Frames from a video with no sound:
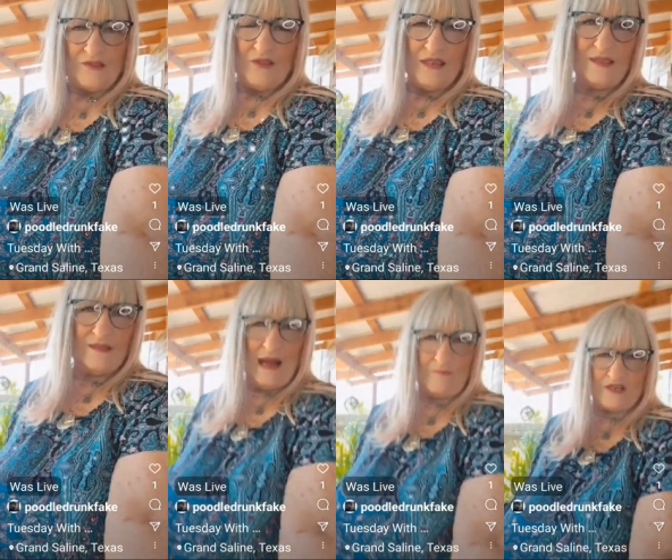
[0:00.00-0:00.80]
So this is
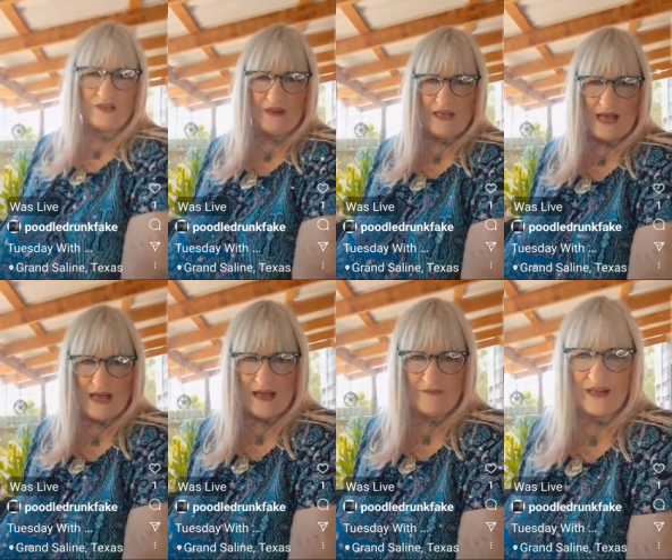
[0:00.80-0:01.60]
not much of a
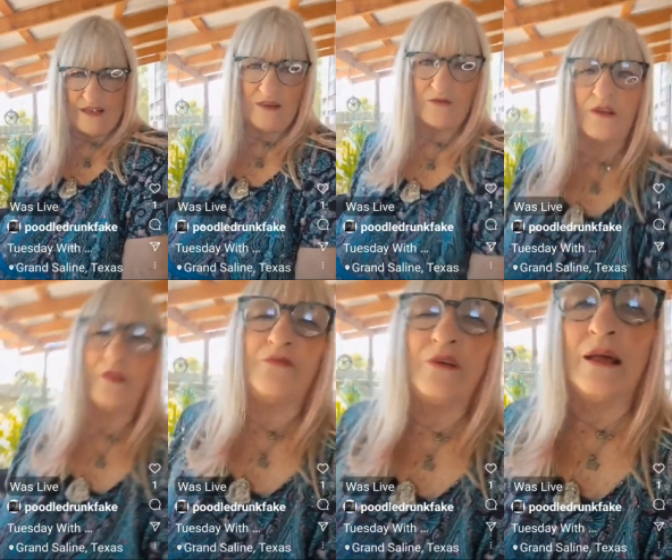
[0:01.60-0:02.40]
live, and I didn't really
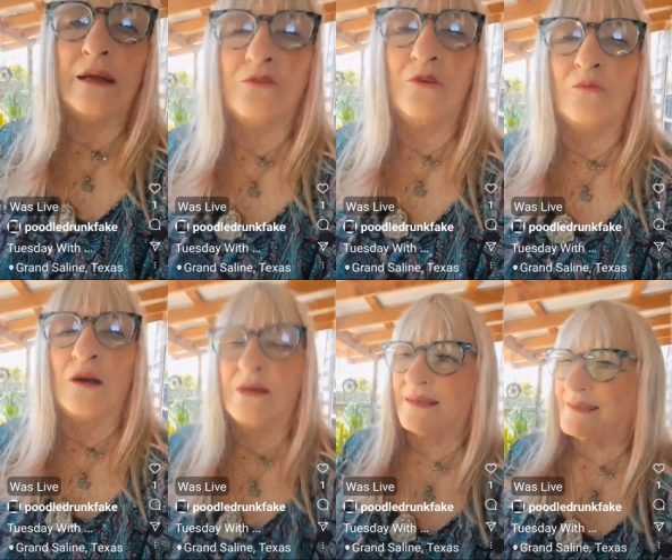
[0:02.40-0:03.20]
feel like doing
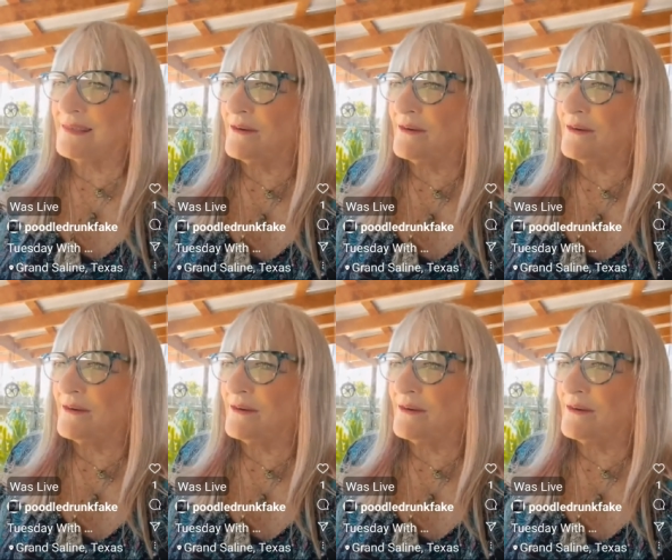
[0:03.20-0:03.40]
one because I